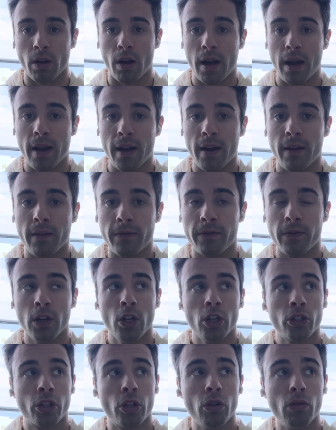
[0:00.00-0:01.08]
I have
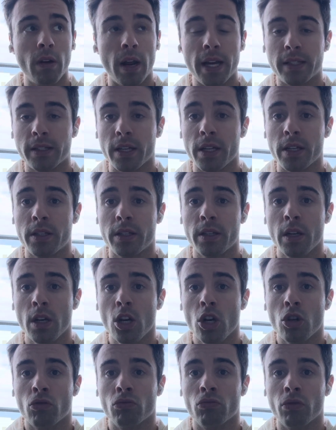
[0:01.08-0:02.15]
2 races,
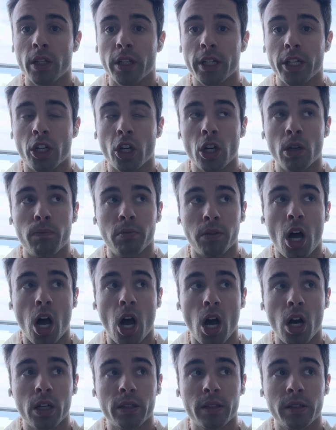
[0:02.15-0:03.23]
really good
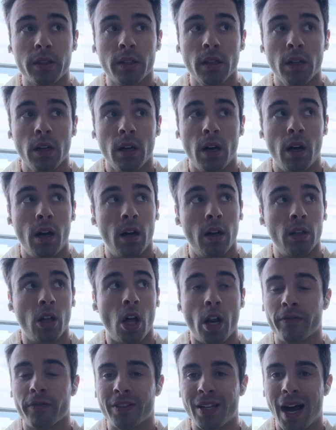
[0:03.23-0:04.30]
blocks, a
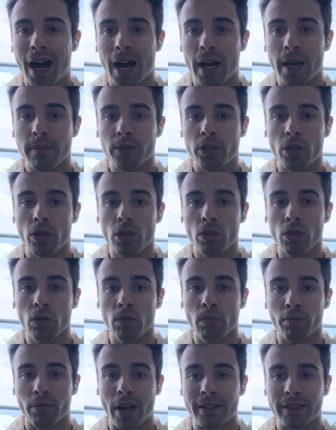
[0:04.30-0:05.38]
lot of time to
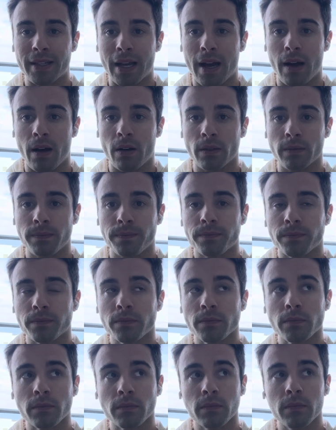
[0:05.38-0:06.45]
break down
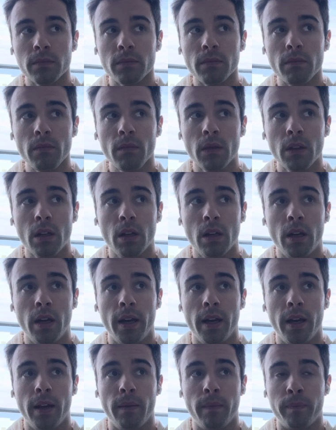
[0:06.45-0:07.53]

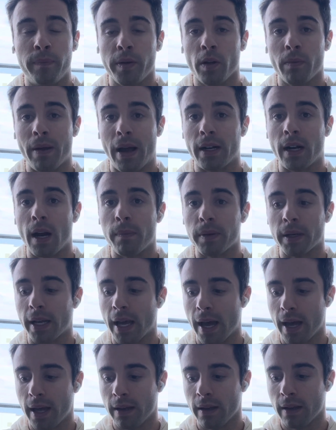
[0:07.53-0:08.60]
and build back up
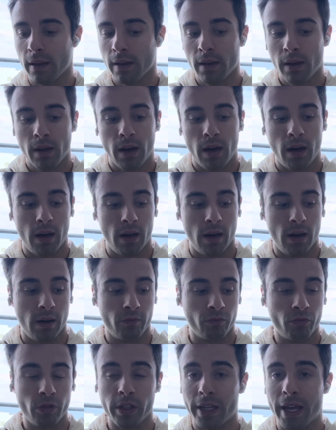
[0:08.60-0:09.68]
again.
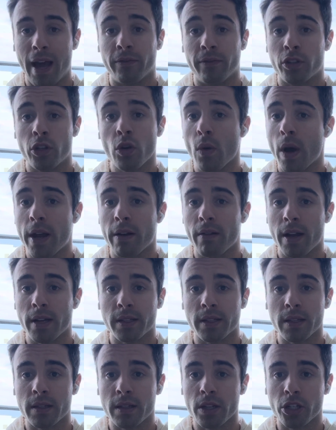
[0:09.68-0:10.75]
Really have 2A
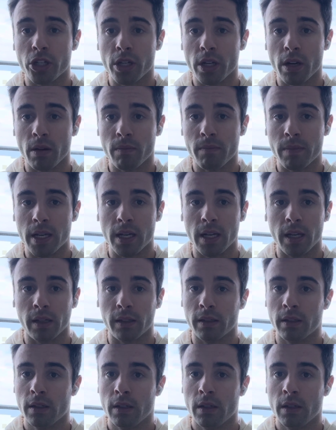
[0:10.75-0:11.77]
races this year, meaning,